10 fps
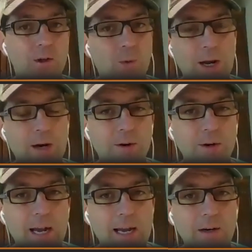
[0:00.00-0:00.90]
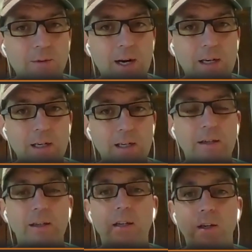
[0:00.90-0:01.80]
Great organic ranking,
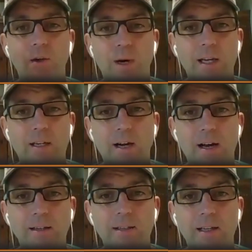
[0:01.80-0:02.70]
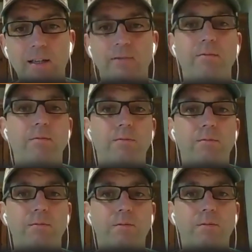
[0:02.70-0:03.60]
great content,
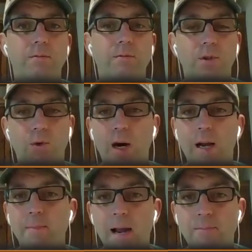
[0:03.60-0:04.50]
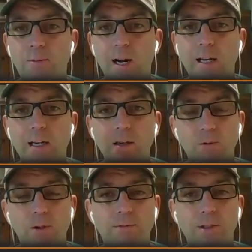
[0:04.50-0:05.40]
great map ranking,
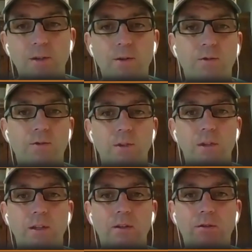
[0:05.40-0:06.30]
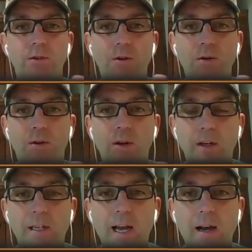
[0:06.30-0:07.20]
reviews. His Google
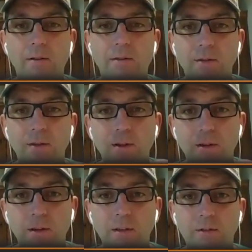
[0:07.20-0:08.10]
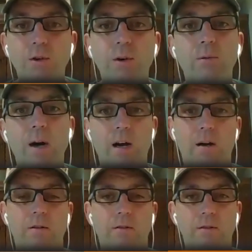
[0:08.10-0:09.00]
account is doing
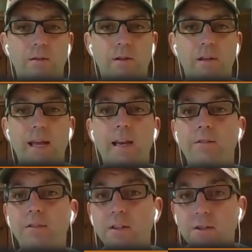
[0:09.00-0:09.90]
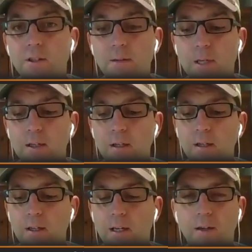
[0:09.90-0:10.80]
well, and it's legitimate,
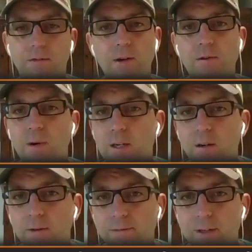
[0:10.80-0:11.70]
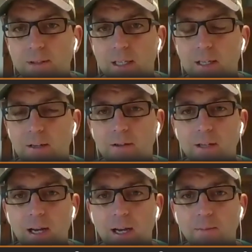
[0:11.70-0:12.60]
and his phone rang over 1,500
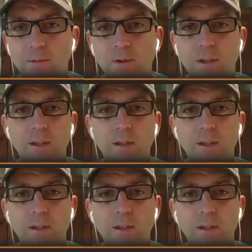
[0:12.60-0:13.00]
times.